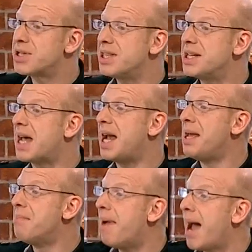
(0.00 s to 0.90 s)
was in the
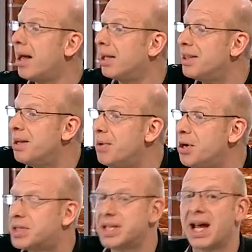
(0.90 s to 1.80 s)
Daily Mail. And the
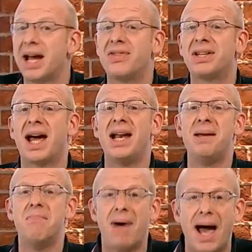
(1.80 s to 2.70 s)
mood today of the
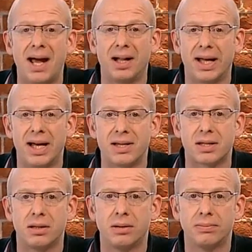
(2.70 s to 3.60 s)
Daily Mail is.